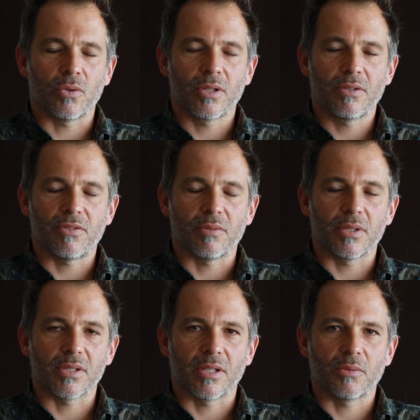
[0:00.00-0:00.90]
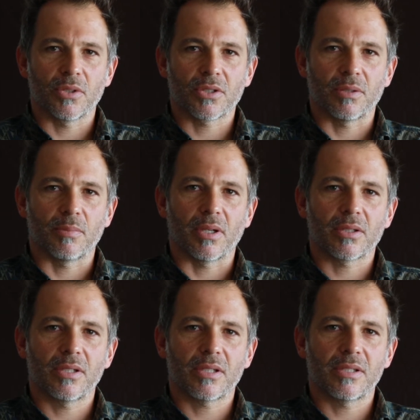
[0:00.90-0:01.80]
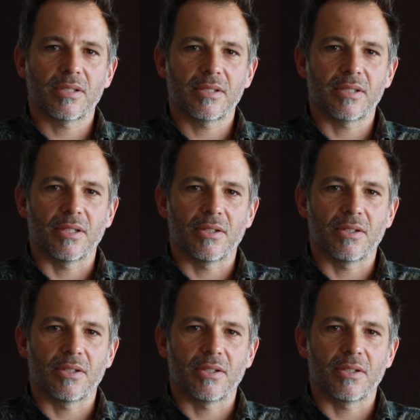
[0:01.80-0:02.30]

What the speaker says: Warner from Design Workshop Architects in